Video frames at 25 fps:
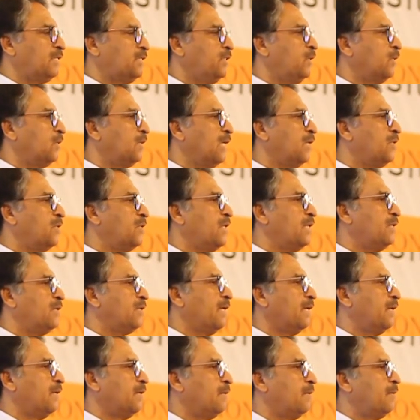SCO
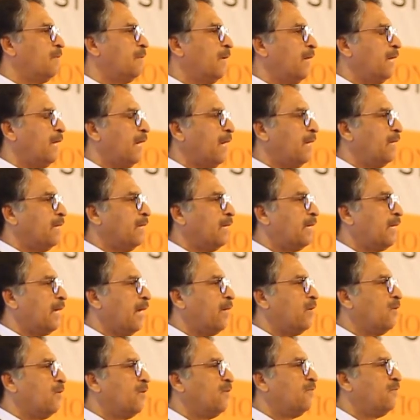countries, and the
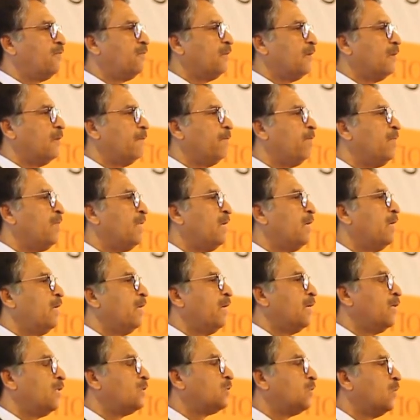kind of
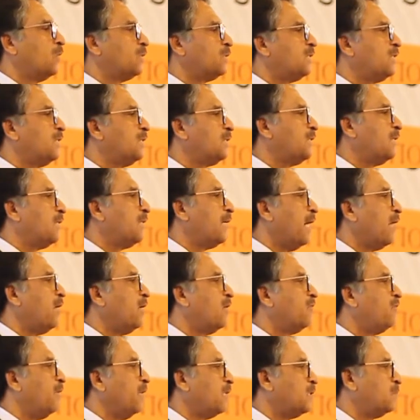resources, the
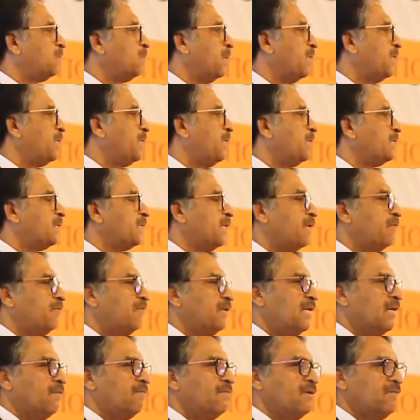kind of expertise that
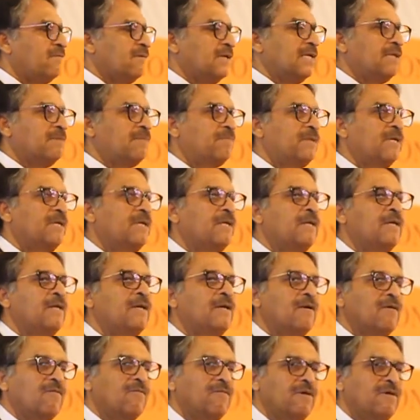we have developed,
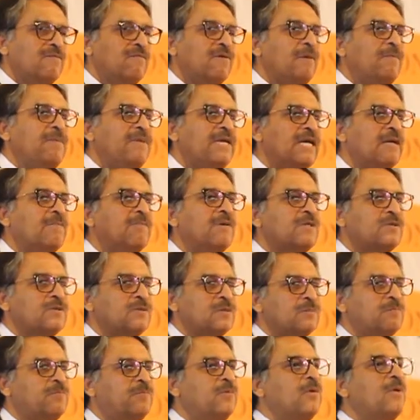we will be able
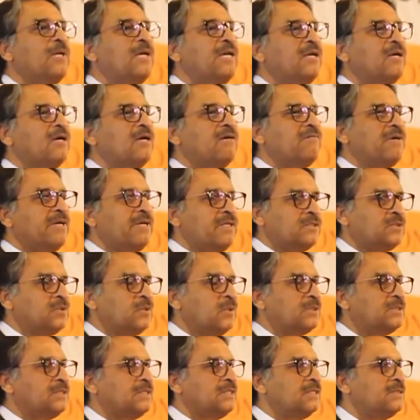to pool in our
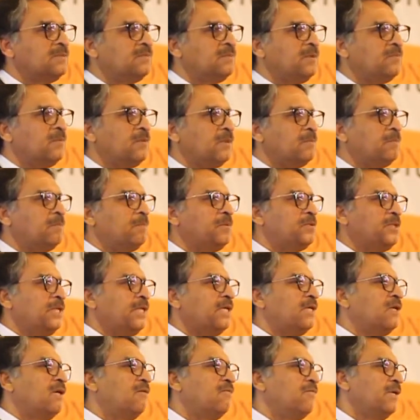resources, we would
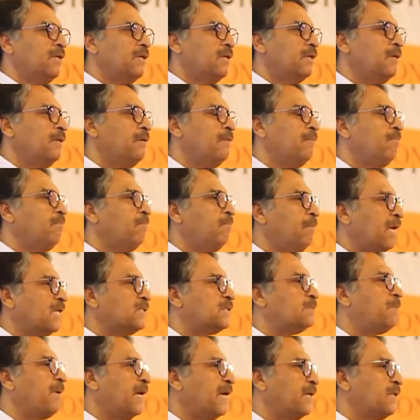share our
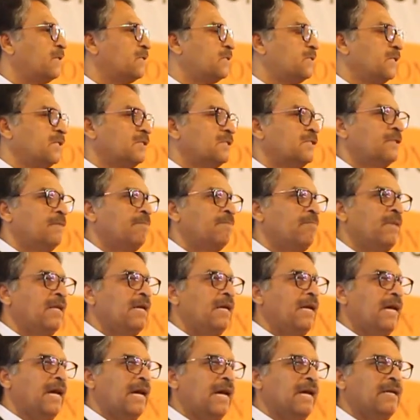best practices
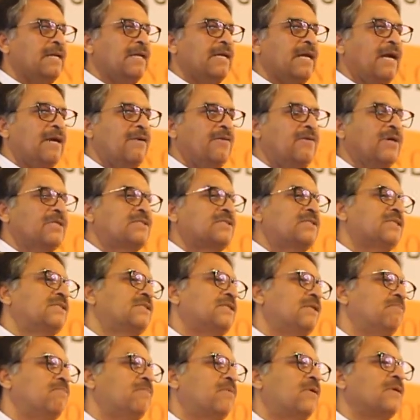and address
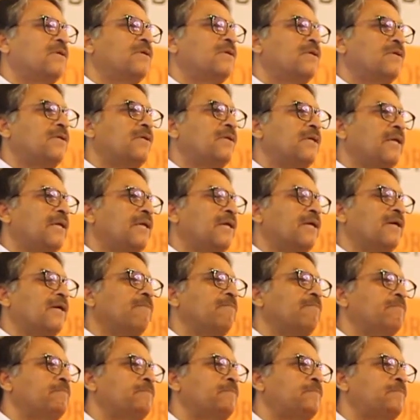this important area.